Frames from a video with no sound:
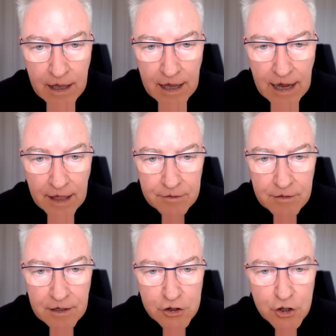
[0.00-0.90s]

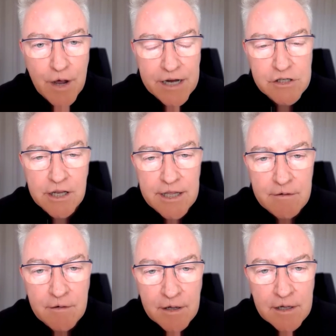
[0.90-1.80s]
to
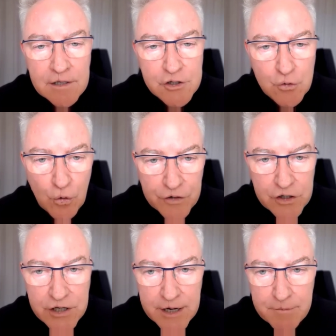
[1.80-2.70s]
actually sort the
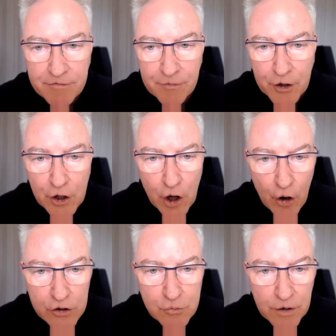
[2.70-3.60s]
sheep from the
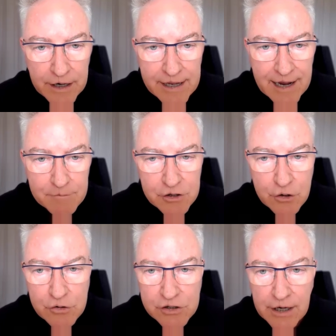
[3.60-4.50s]
goats when it comes
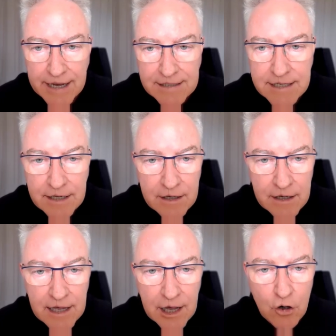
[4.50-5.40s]
to selecting
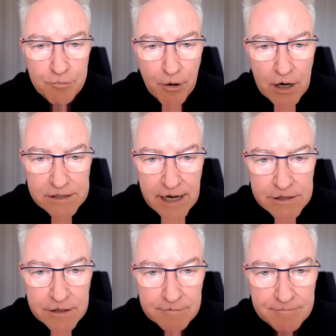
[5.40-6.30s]
a good buyer's
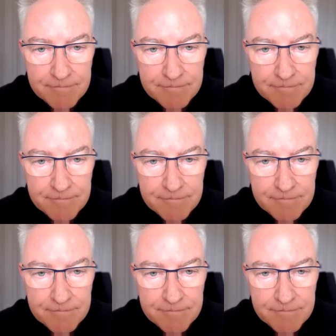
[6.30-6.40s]
agent?